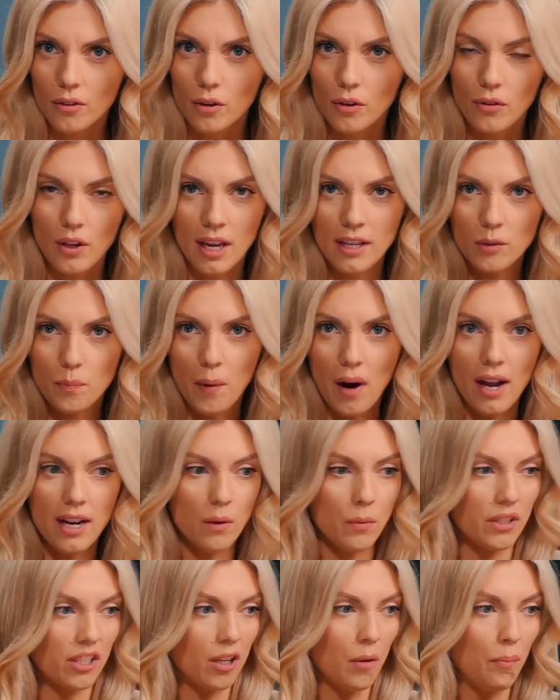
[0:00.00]
his body
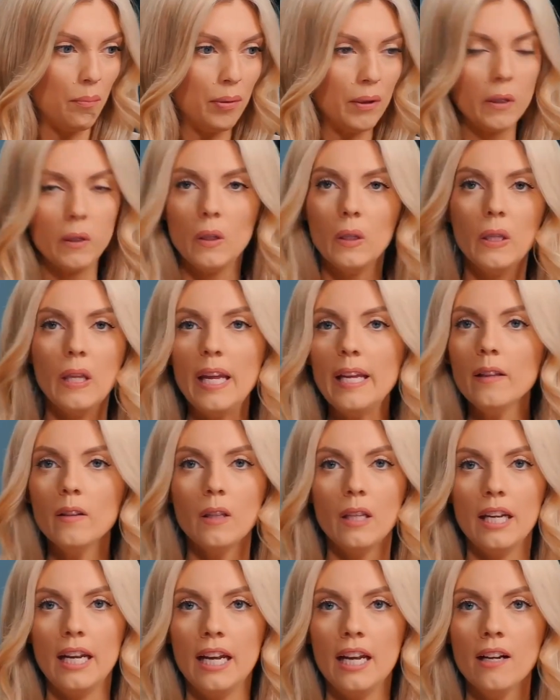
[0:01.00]
was
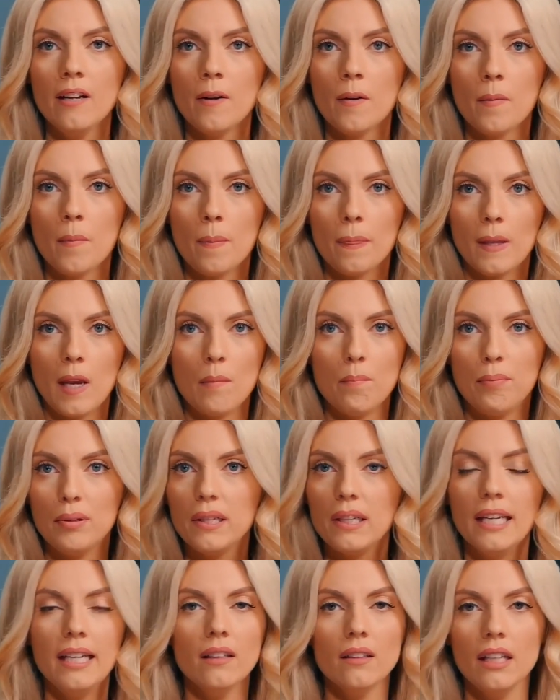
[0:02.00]
completely,
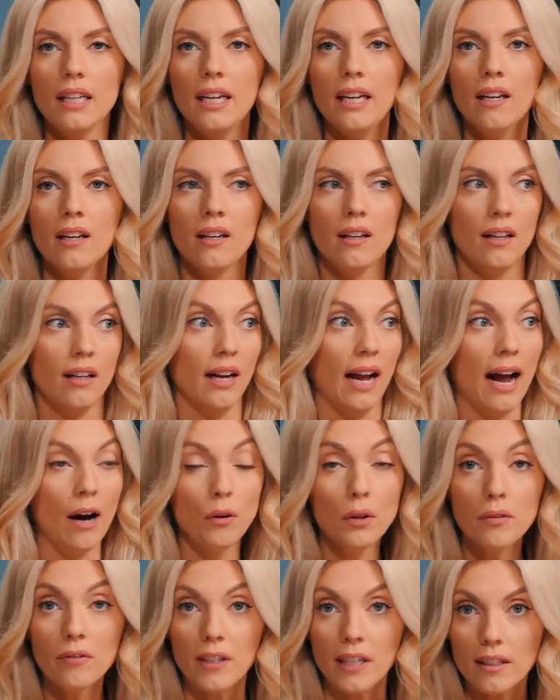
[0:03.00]
completely
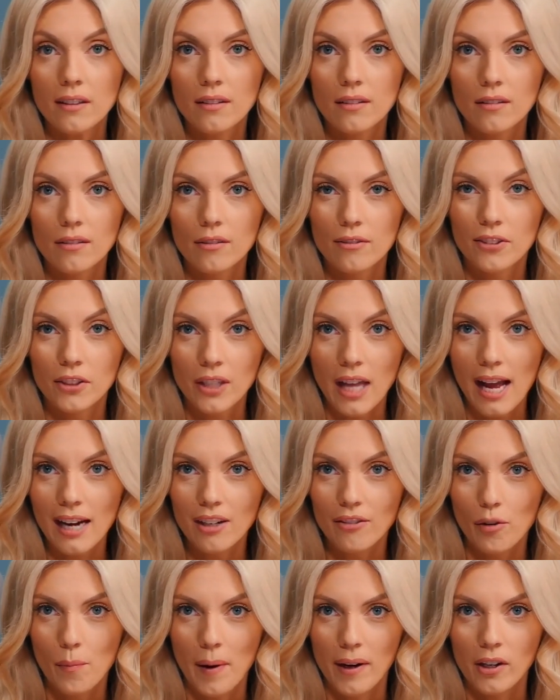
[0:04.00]
out of it, for lack
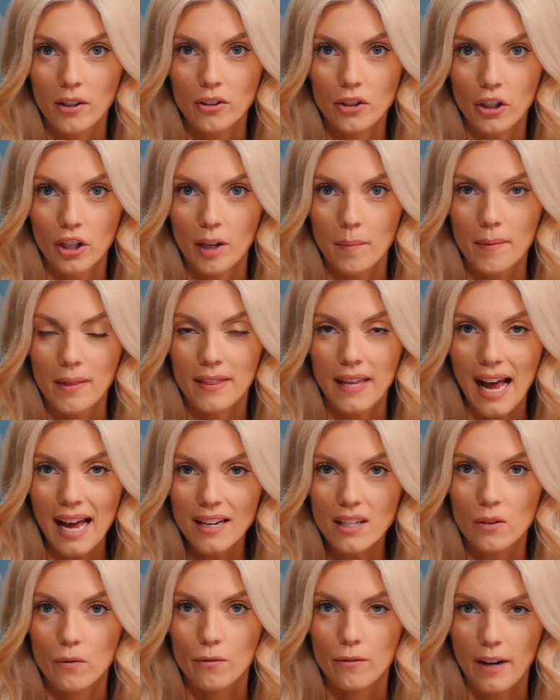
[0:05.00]
of a better term. That
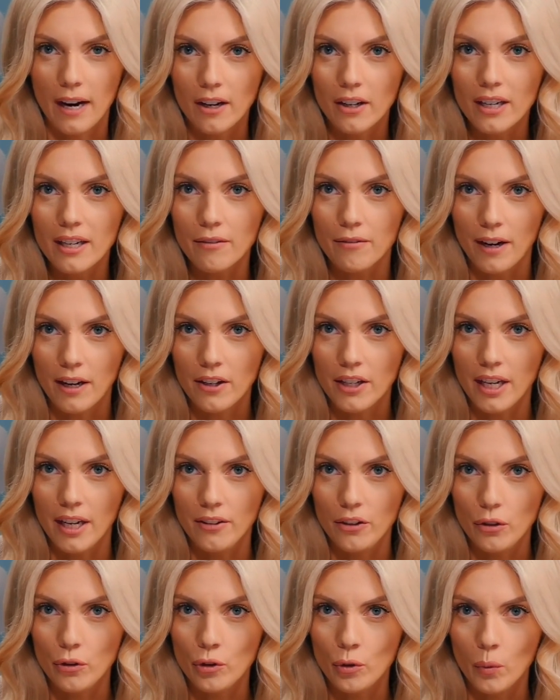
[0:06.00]
is very, very
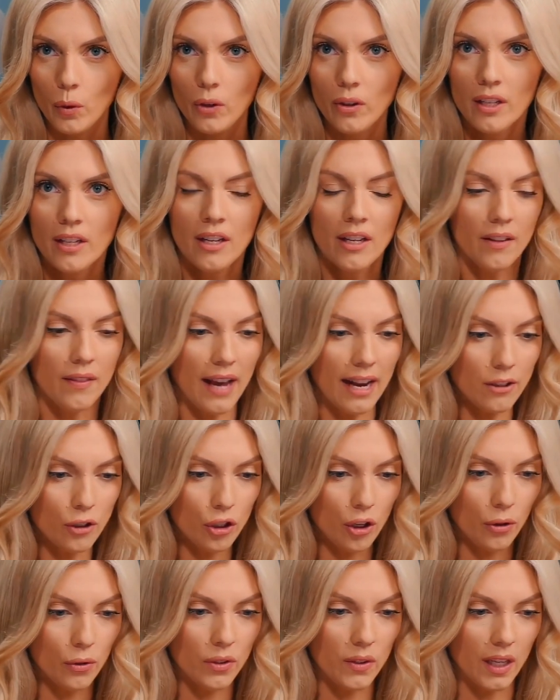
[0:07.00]
unusual. That
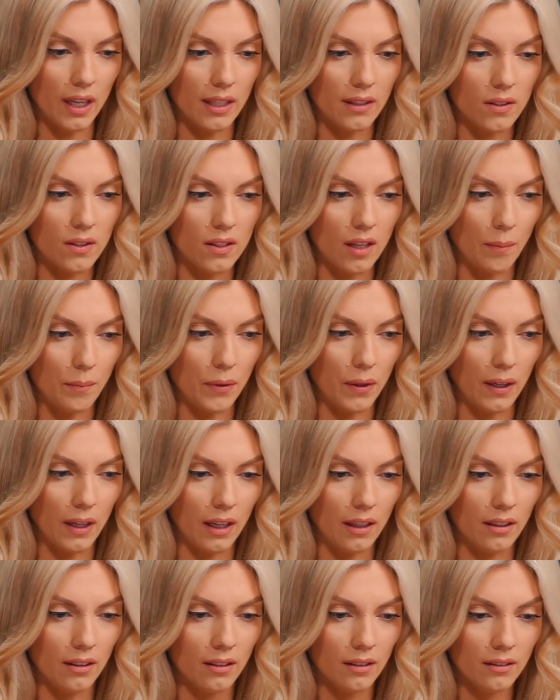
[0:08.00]
shows that it's
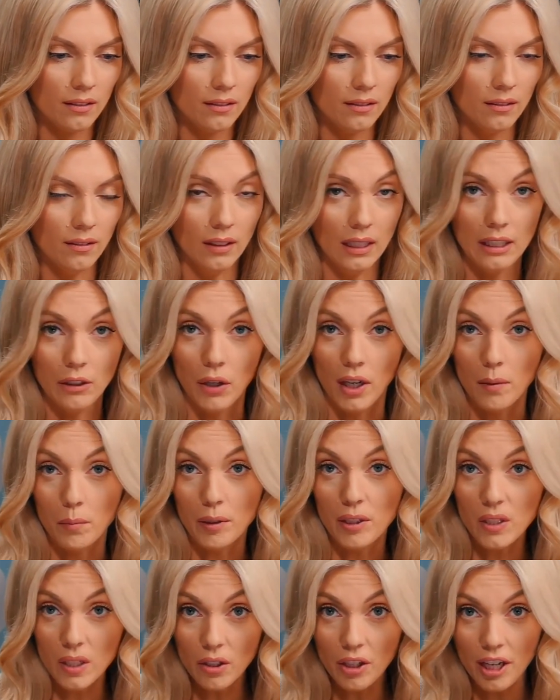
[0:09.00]
something
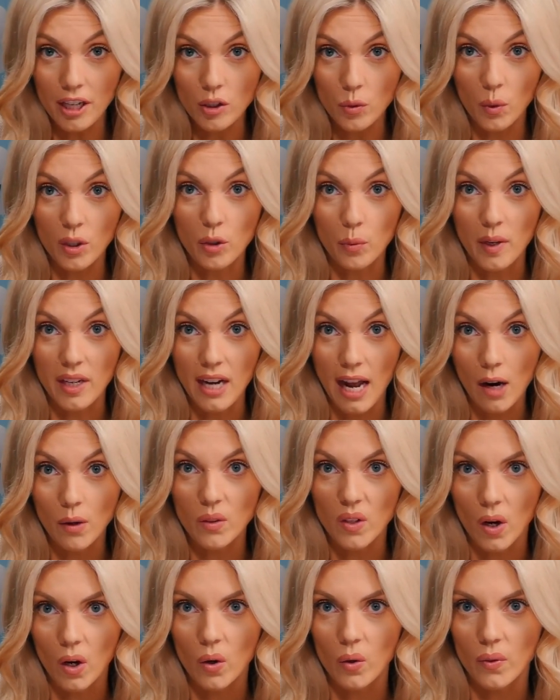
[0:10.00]
incredibly serious, which we now
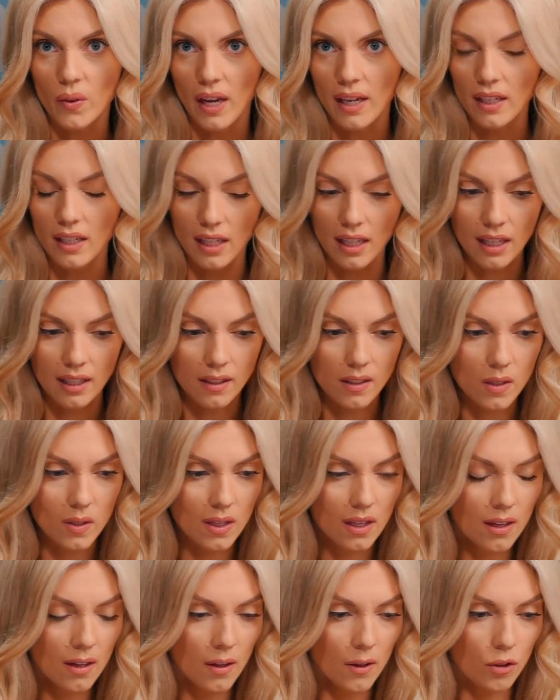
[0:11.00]
know that it
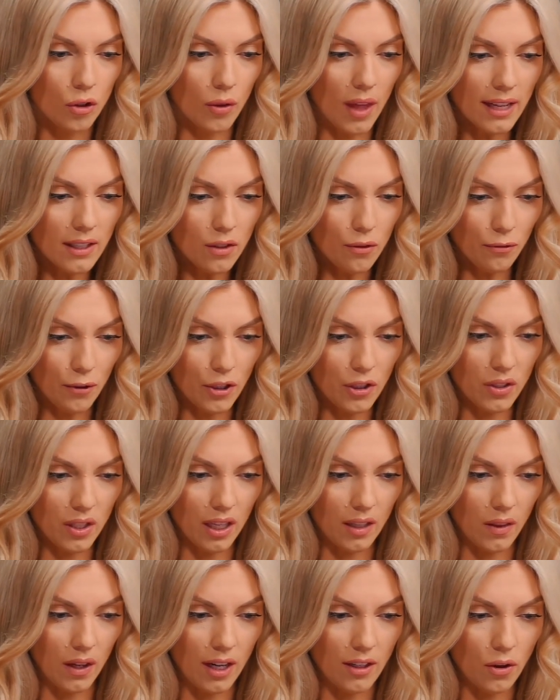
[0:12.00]
is. So that's the first
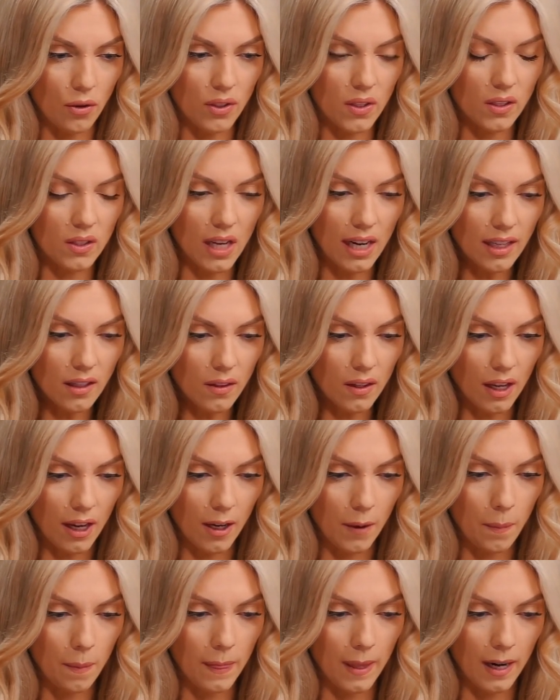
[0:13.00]
thing that I noticed. The second
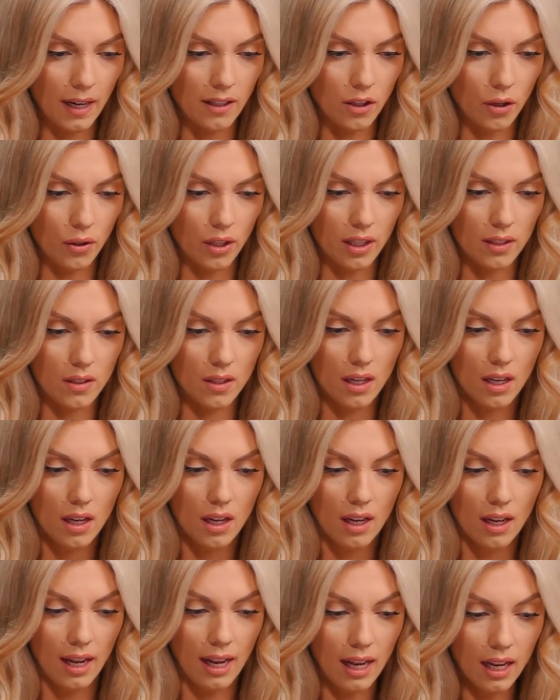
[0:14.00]
thing that I noticed
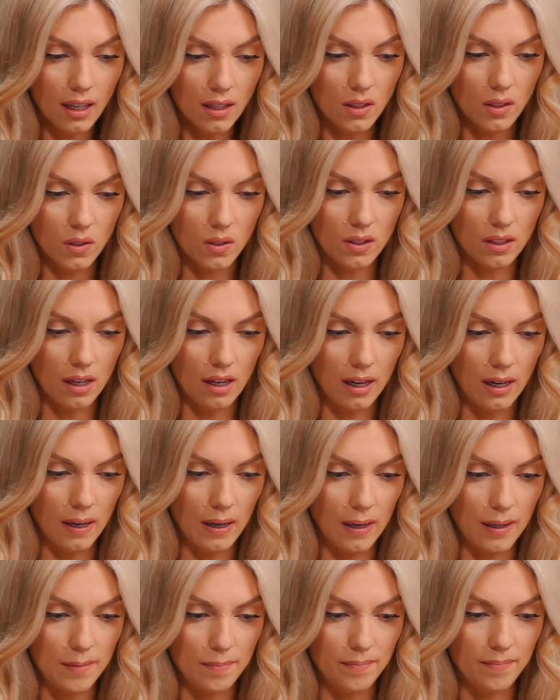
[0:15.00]
is
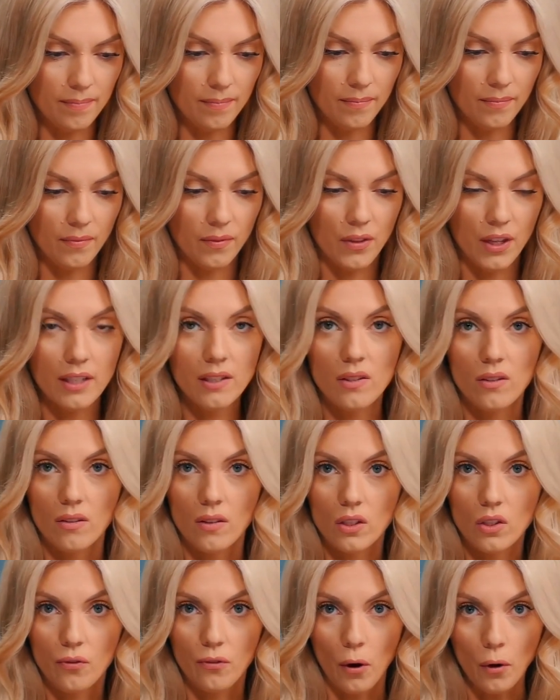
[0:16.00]
um, this
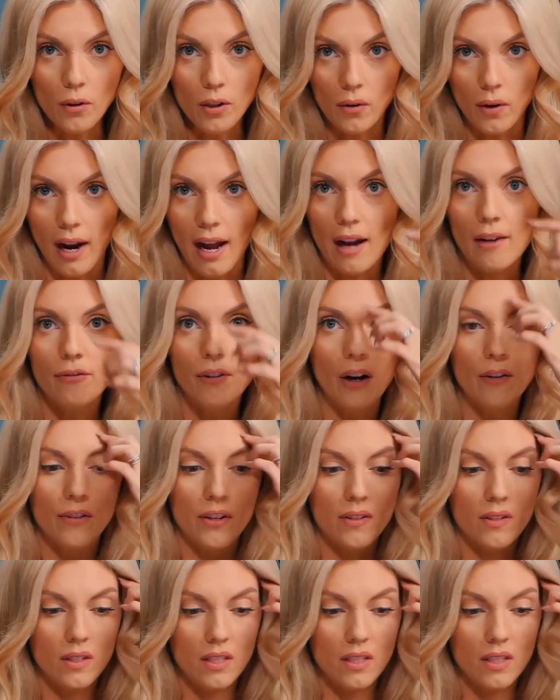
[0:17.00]
this photograph of his